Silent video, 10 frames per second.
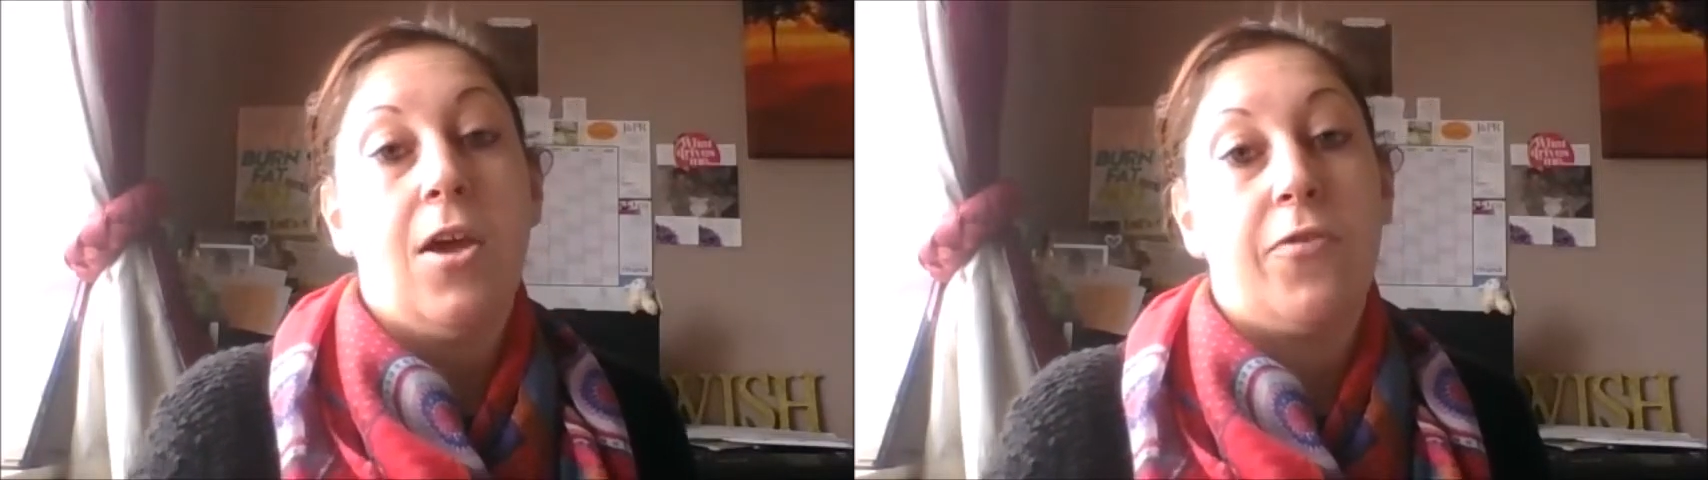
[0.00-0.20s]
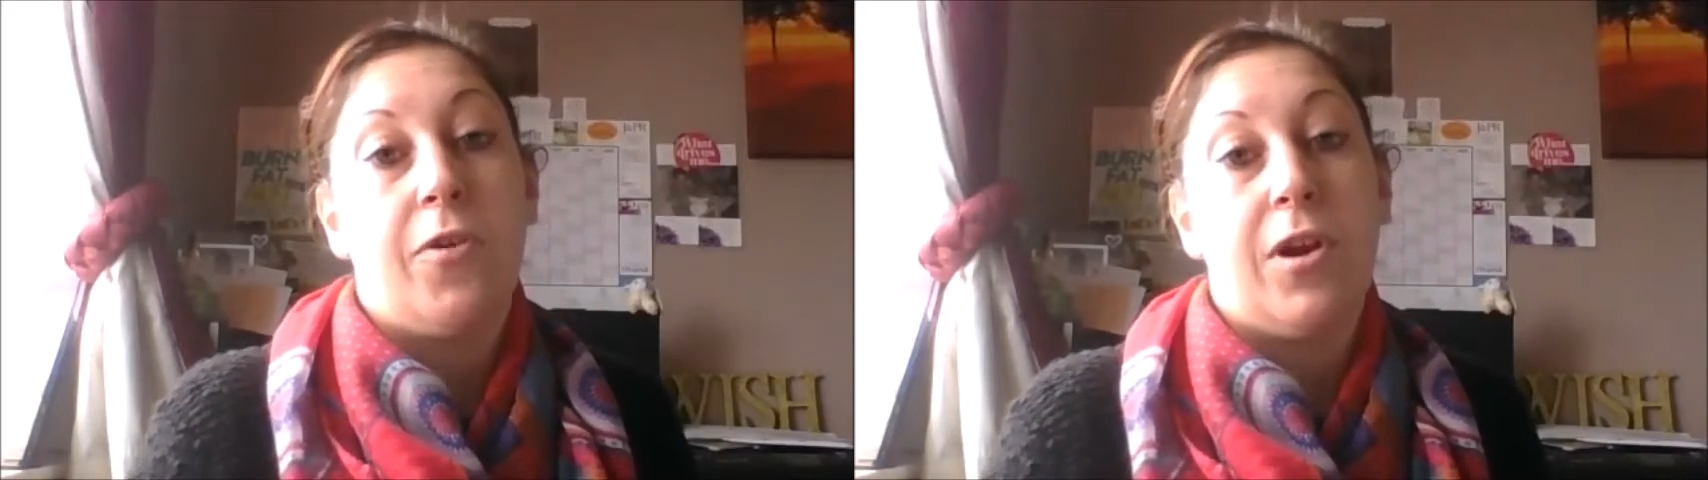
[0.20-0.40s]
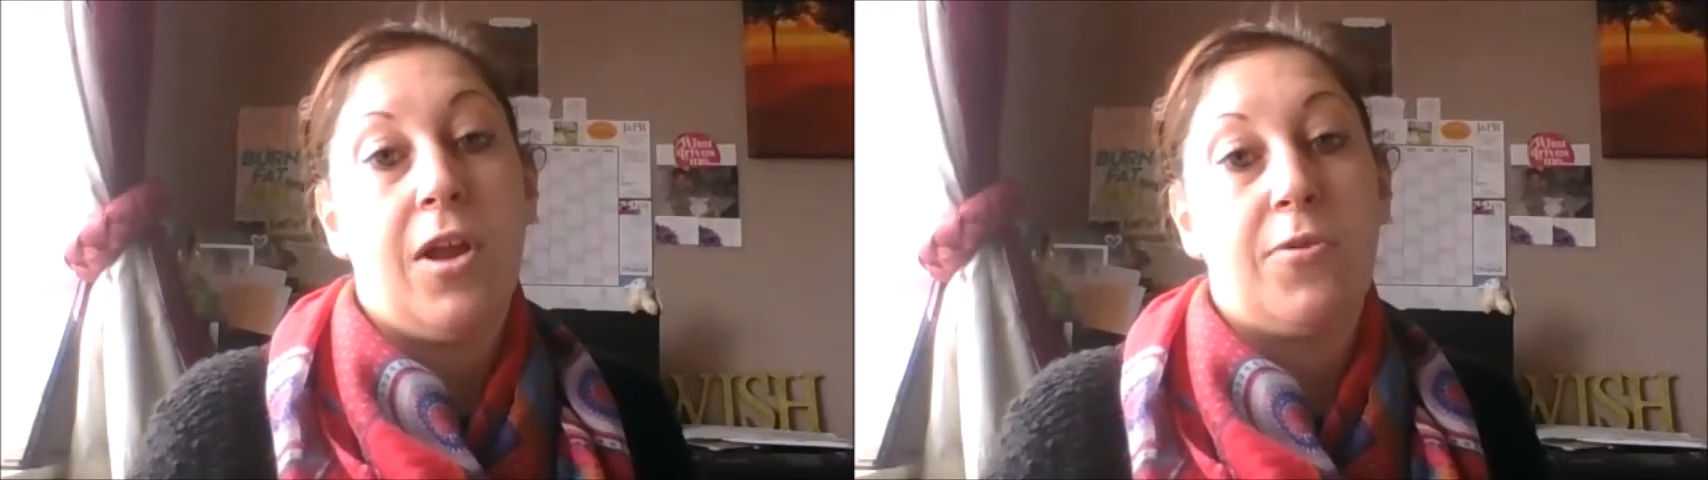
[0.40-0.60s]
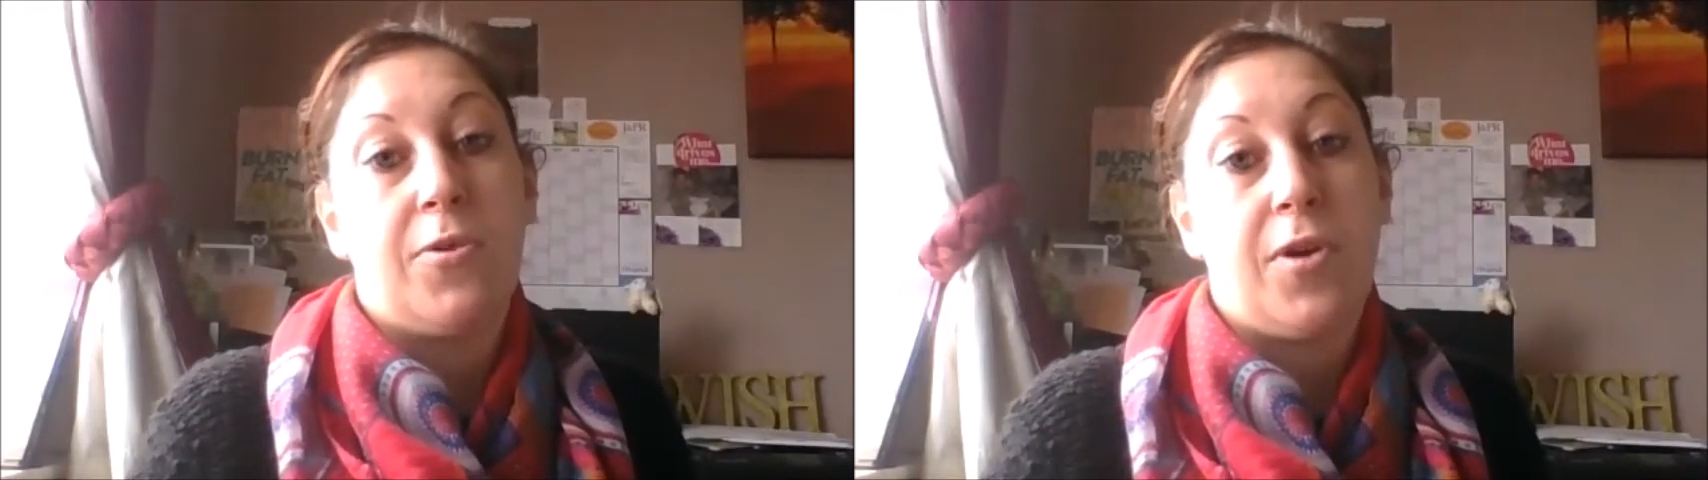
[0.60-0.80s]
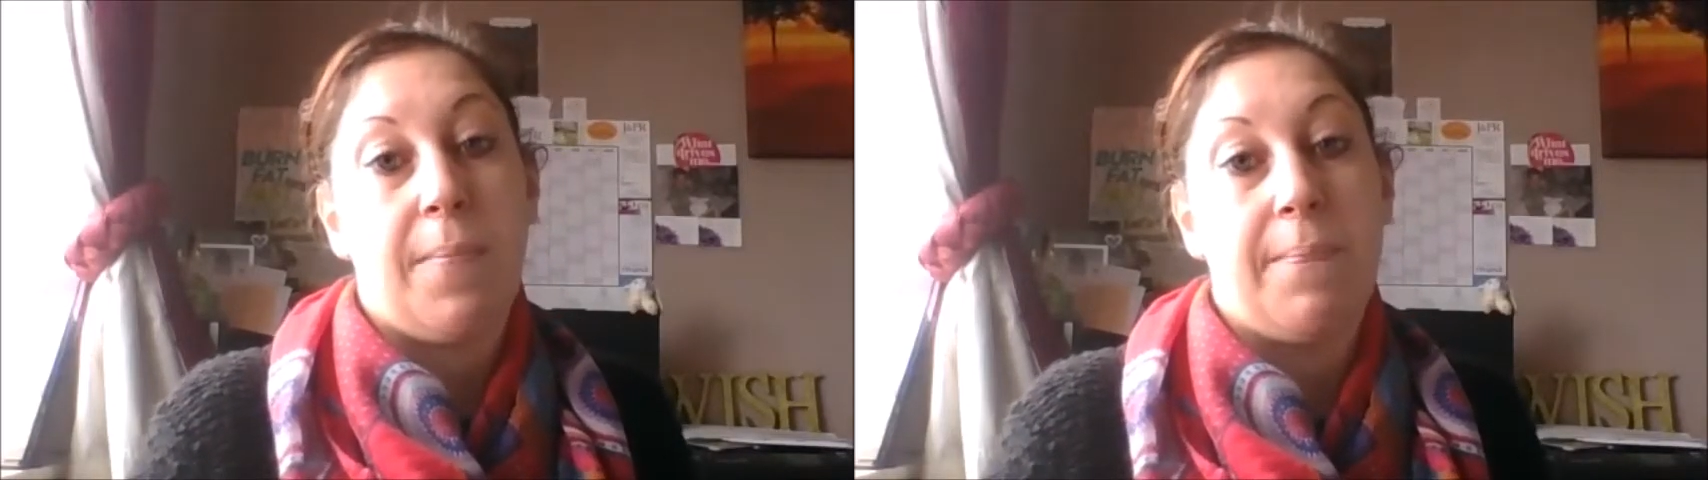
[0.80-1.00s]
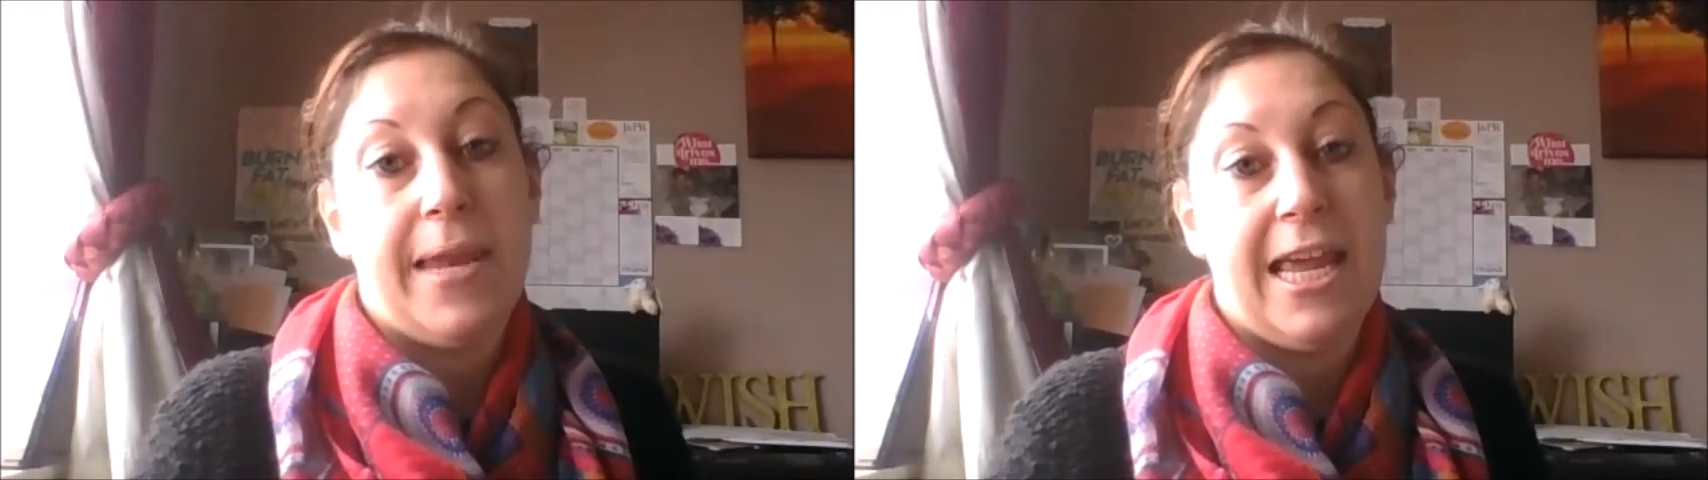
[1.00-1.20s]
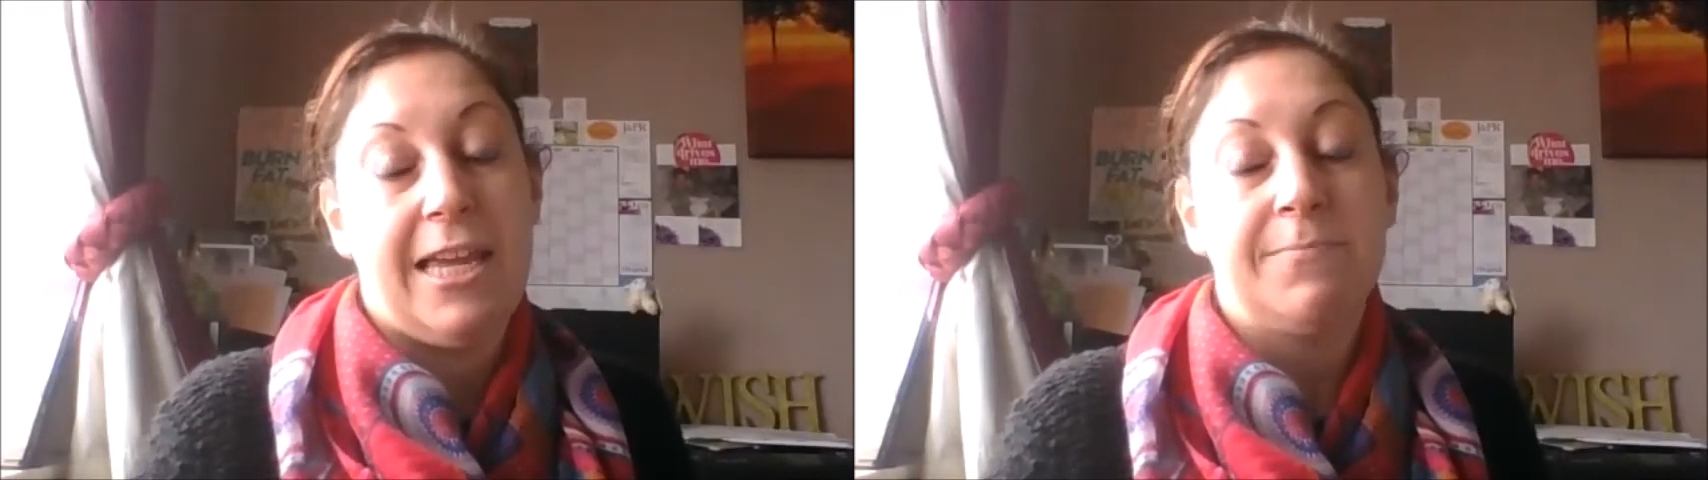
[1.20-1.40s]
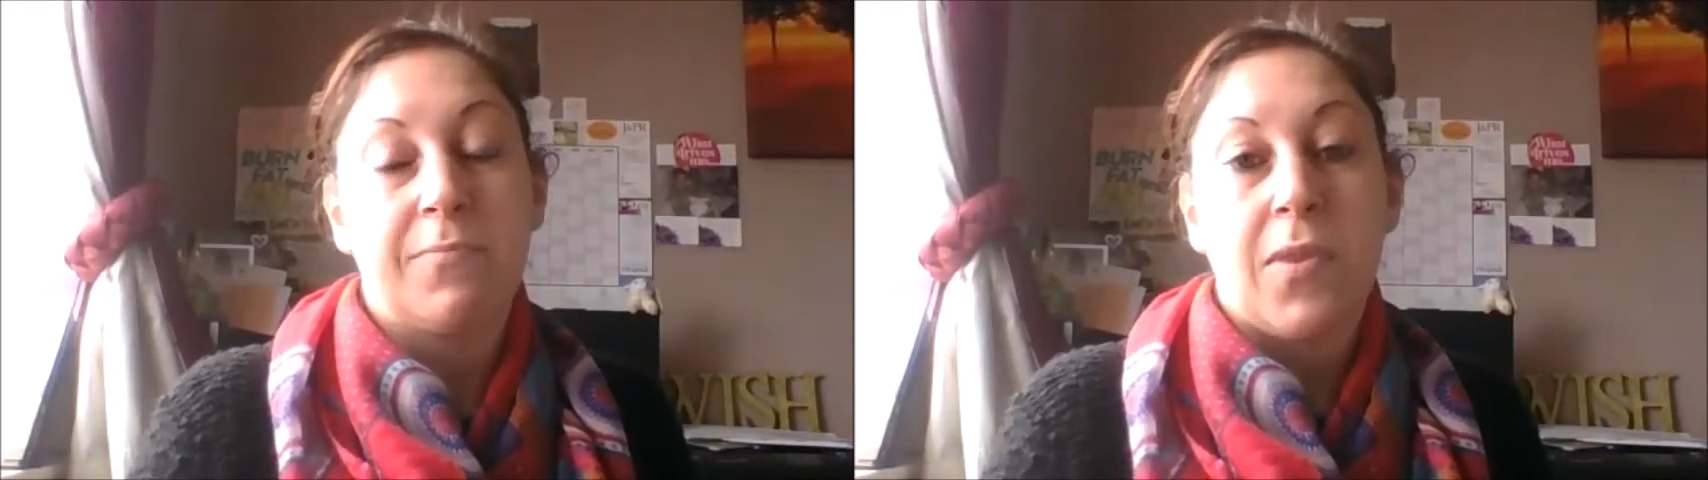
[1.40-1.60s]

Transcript: for a local company.